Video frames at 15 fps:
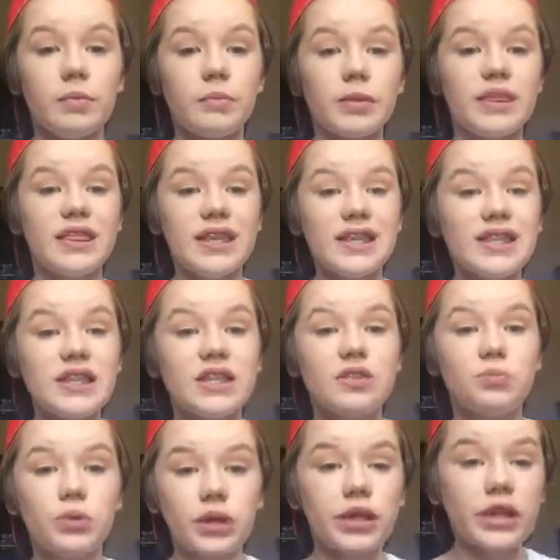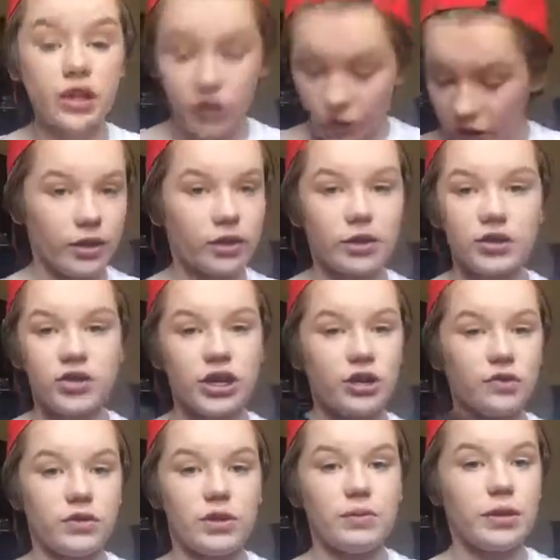But this is really good. Could
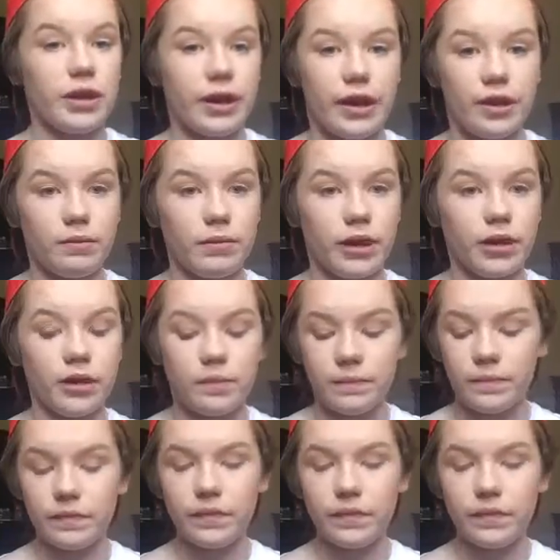genuinely be a high-end palette.